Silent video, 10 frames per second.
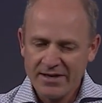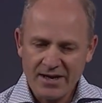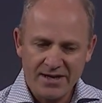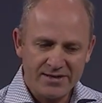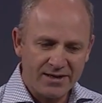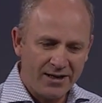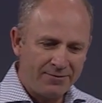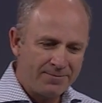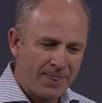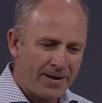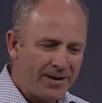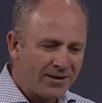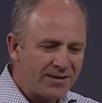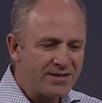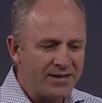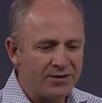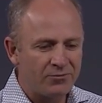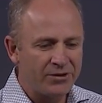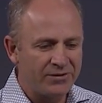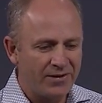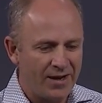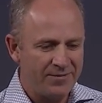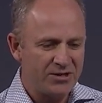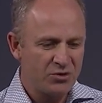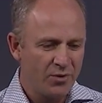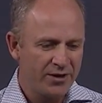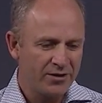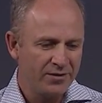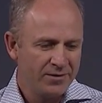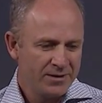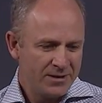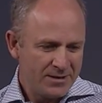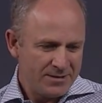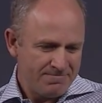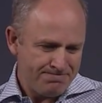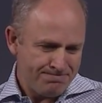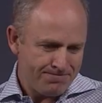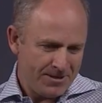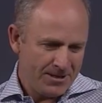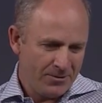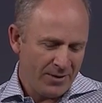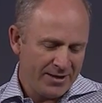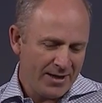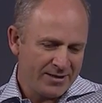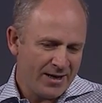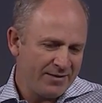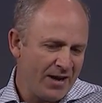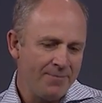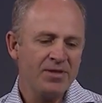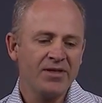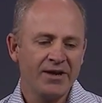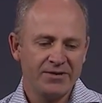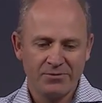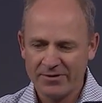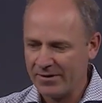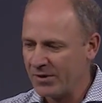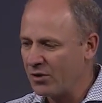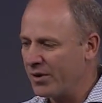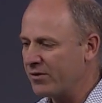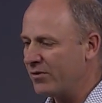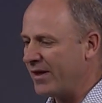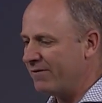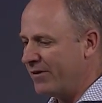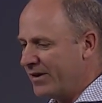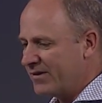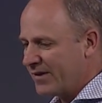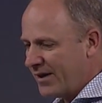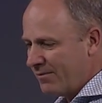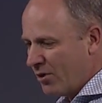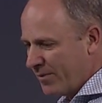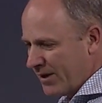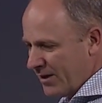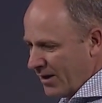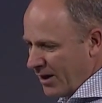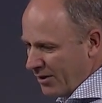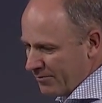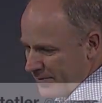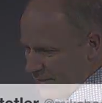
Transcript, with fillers: And um, I got to see in real time in Twitter you know, and, and kind of empathize with someone going through that very exciting moment um,